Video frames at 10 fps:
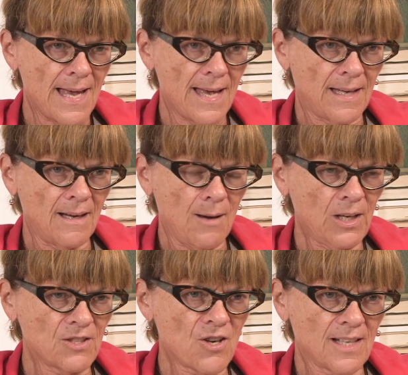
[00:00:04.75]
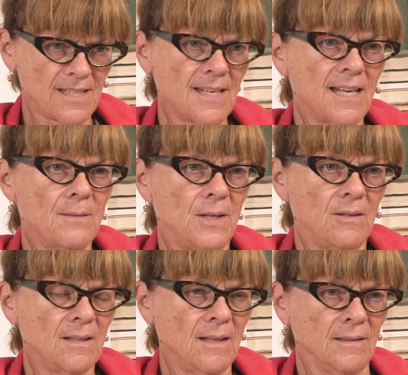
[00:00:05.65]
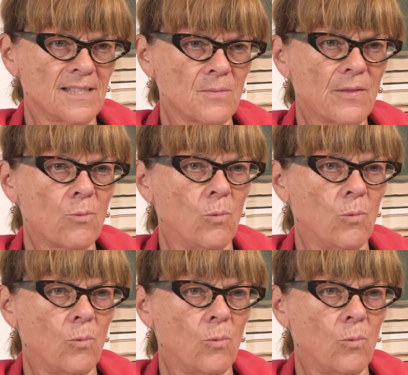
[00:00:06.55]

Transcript: And I want to talk today about Elizabeth